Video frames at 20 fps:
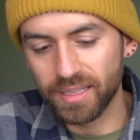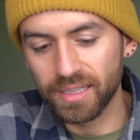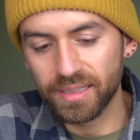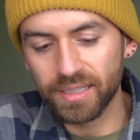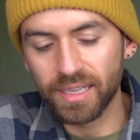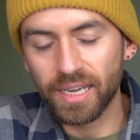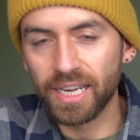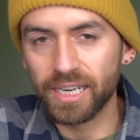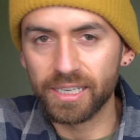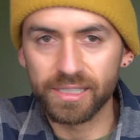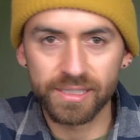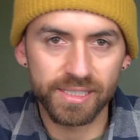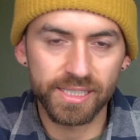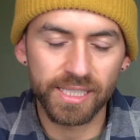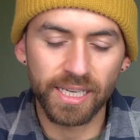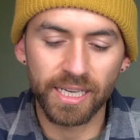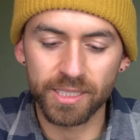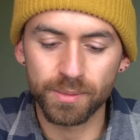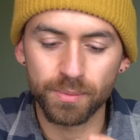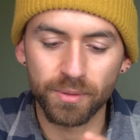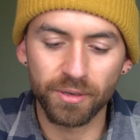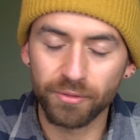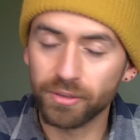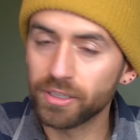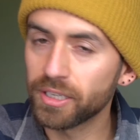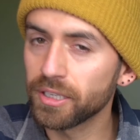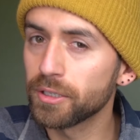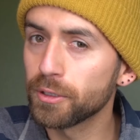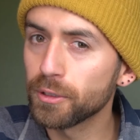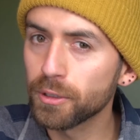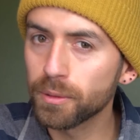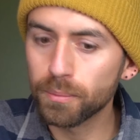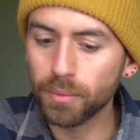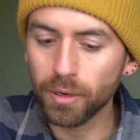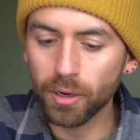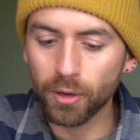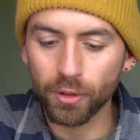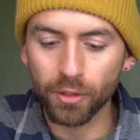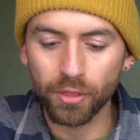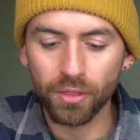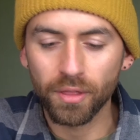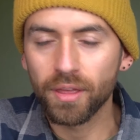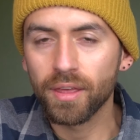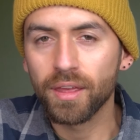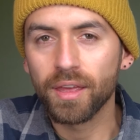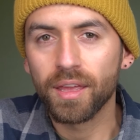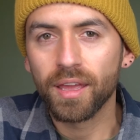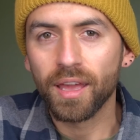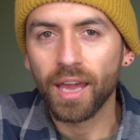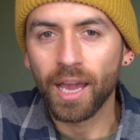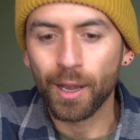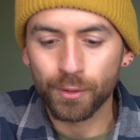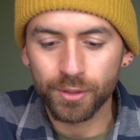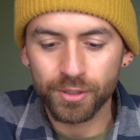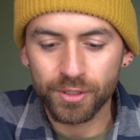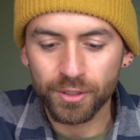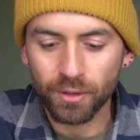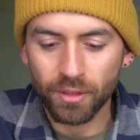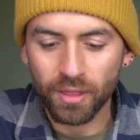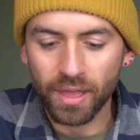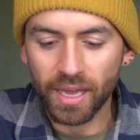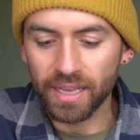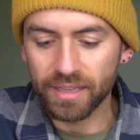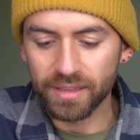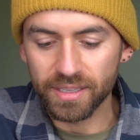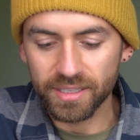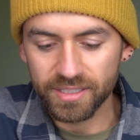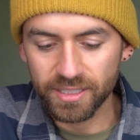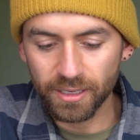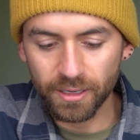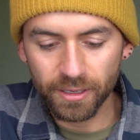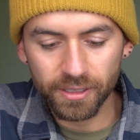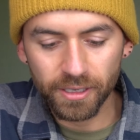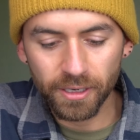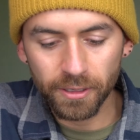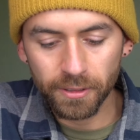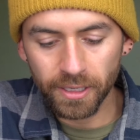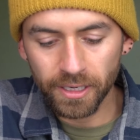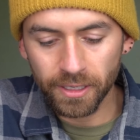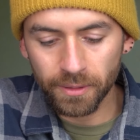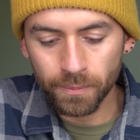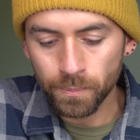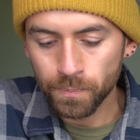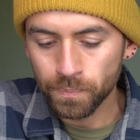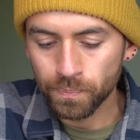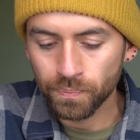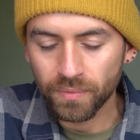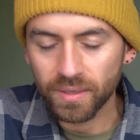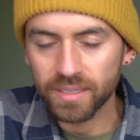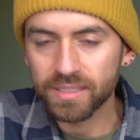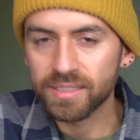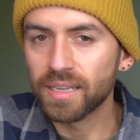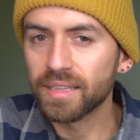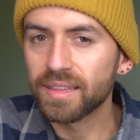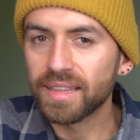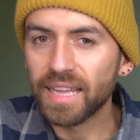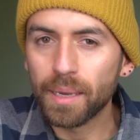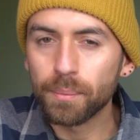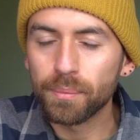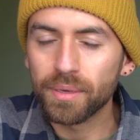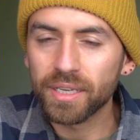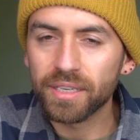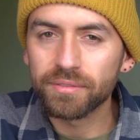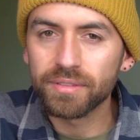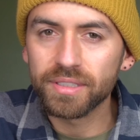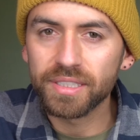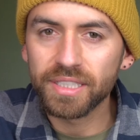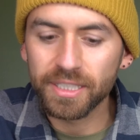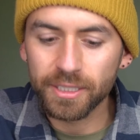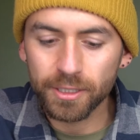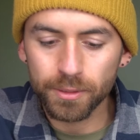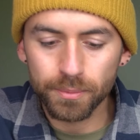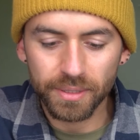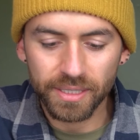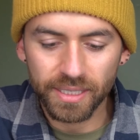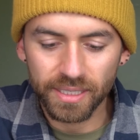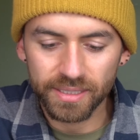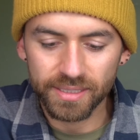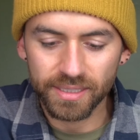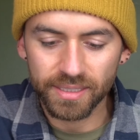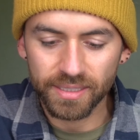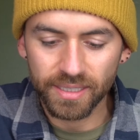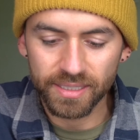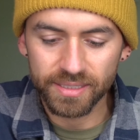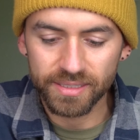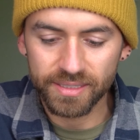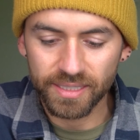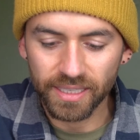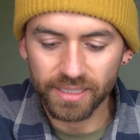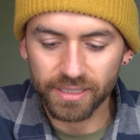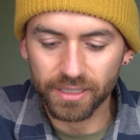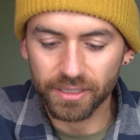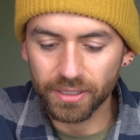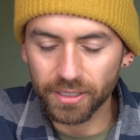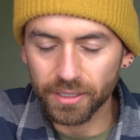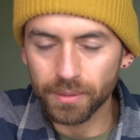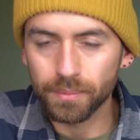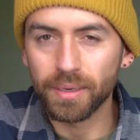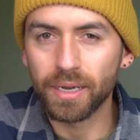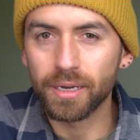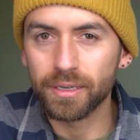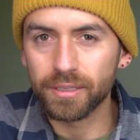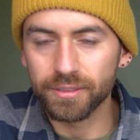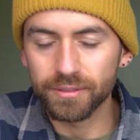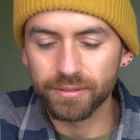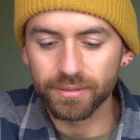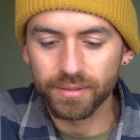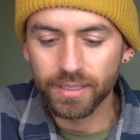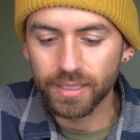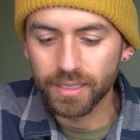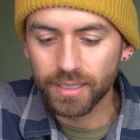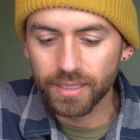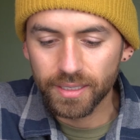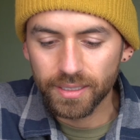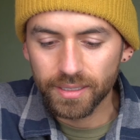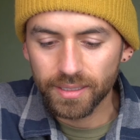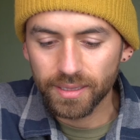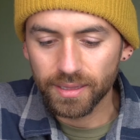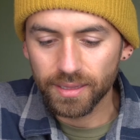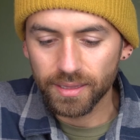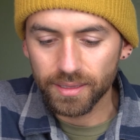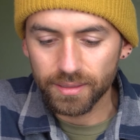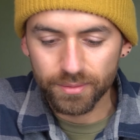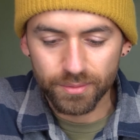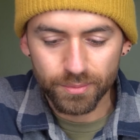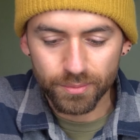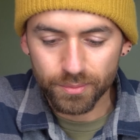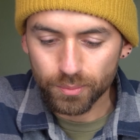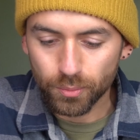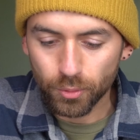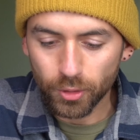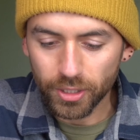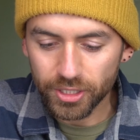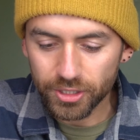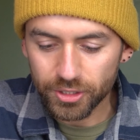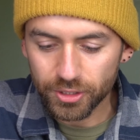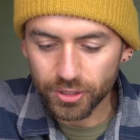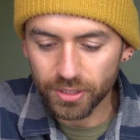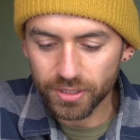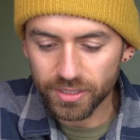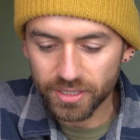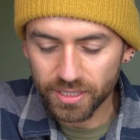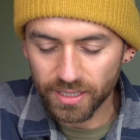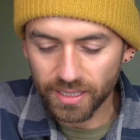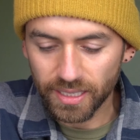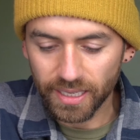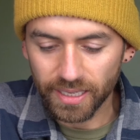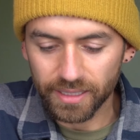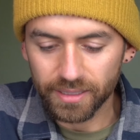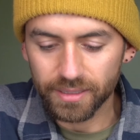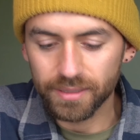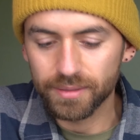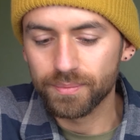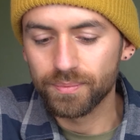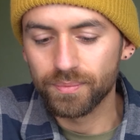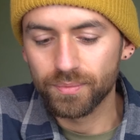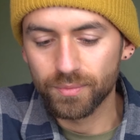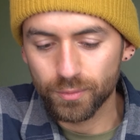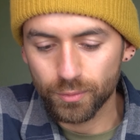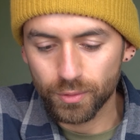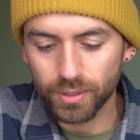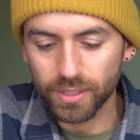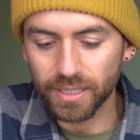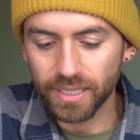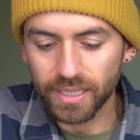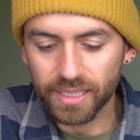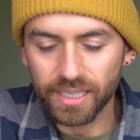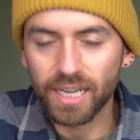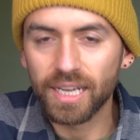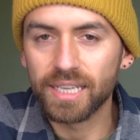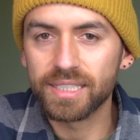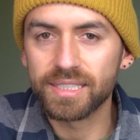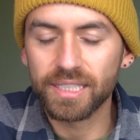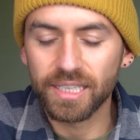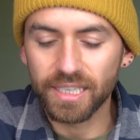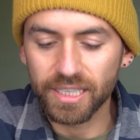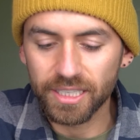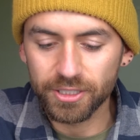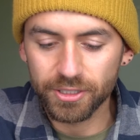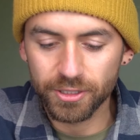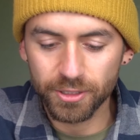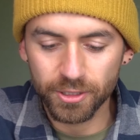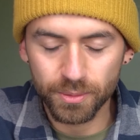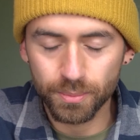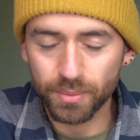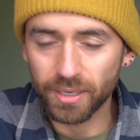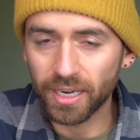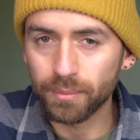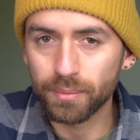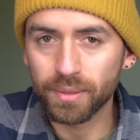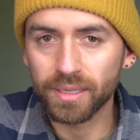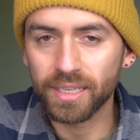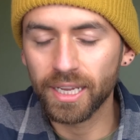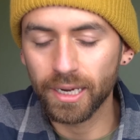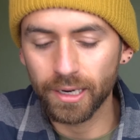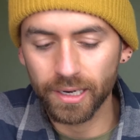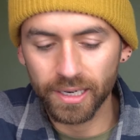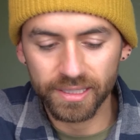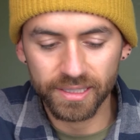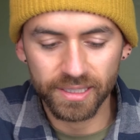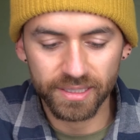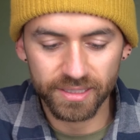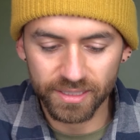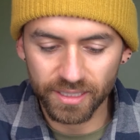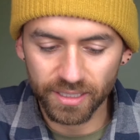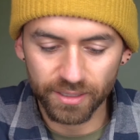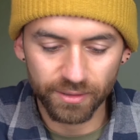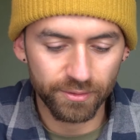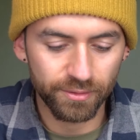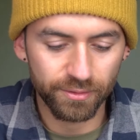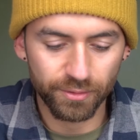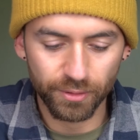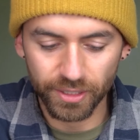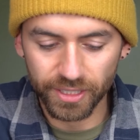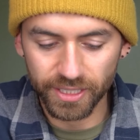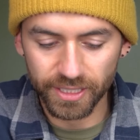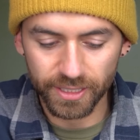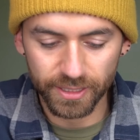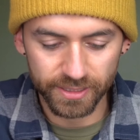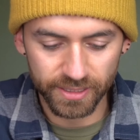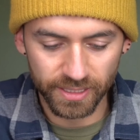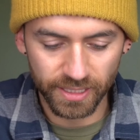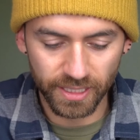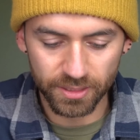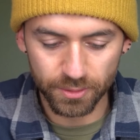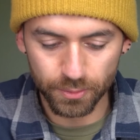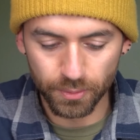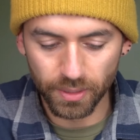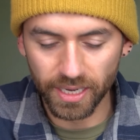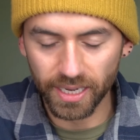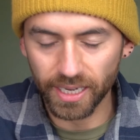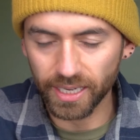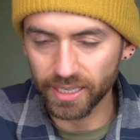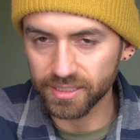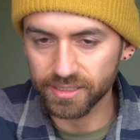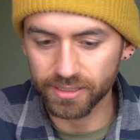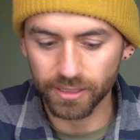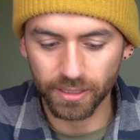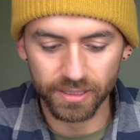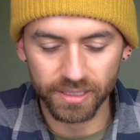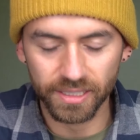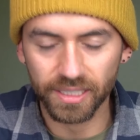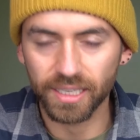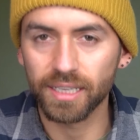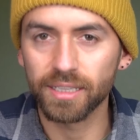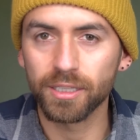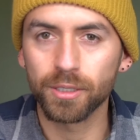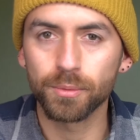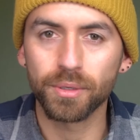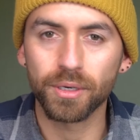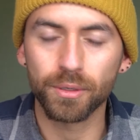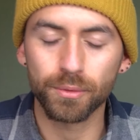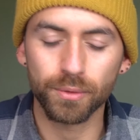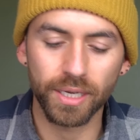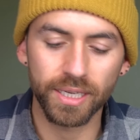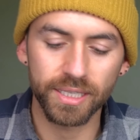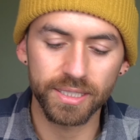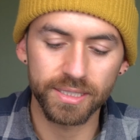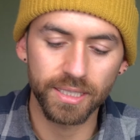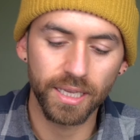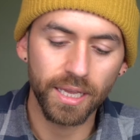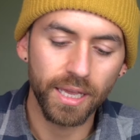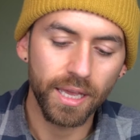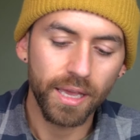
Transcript: then the iron sights. But if you can do them both, I would do that. The Cerakoting, it's not that big of a deal because it does take a good amount of moisture to like really cause any issues, but I've been carrying this gun for years and that's why I started to get a little bit of rust.